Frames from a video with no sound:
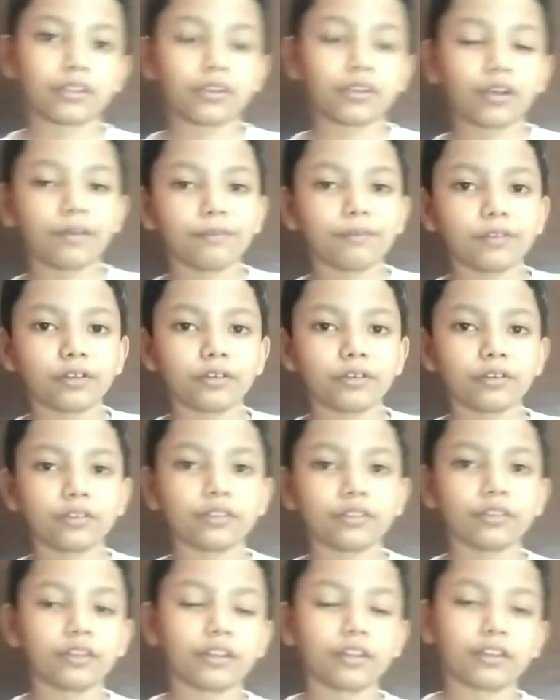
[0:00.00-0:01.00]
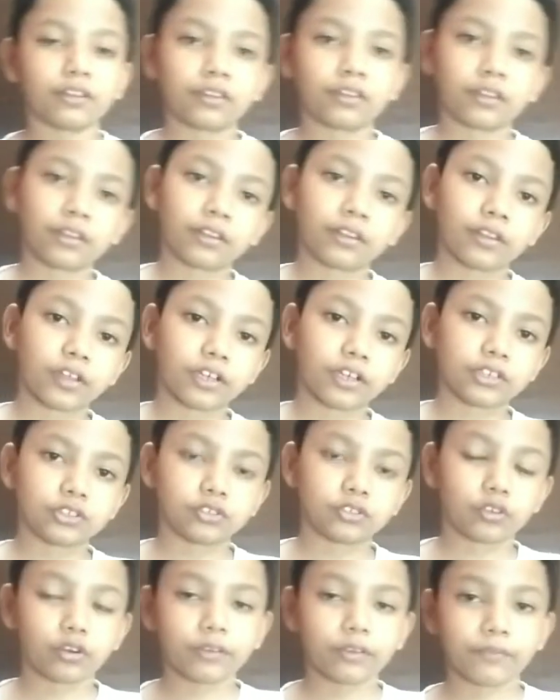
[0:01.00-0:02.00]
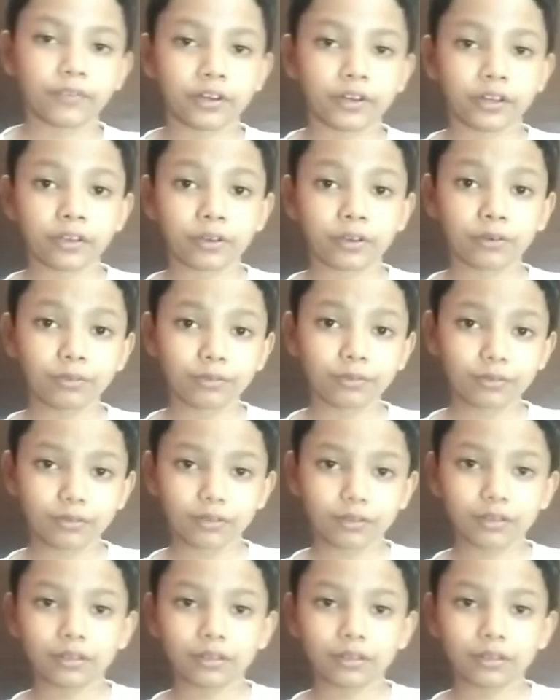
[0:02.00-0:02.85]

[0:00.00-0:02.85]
have learned this in this short video.